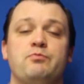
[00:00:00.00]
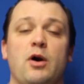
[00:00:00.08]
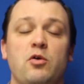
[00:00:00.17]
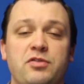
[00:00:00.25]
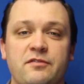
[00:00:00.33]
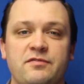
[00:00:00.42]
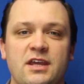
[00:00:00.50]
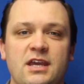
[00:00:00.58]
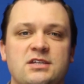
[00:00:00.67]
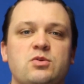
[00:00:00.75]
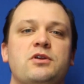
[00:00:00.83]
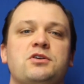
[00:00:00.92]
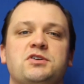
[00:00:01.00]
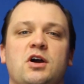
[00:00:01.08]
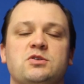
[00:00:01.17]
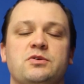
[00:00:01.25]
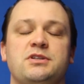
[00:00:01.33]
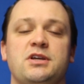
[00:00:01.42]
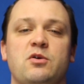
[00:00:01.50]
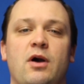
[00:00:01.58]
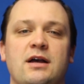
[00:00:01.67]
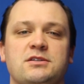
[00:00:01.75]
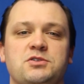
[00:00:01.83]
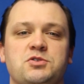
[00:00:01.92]
both of these when they're charged with
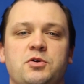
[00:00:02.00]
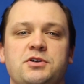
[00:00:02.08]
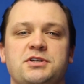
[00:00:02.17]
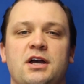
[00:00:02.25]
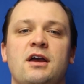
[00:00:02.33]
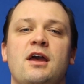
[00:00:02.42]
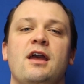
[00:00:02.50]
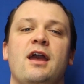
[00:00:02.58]
DUIs in Georgia,